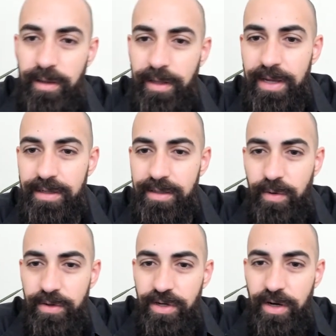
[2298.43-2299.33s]
last
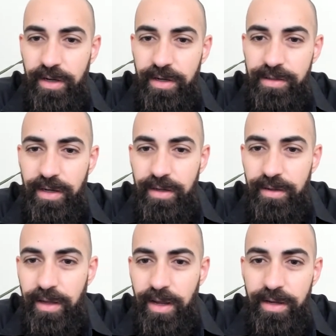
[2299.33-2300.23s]
question I guess I'll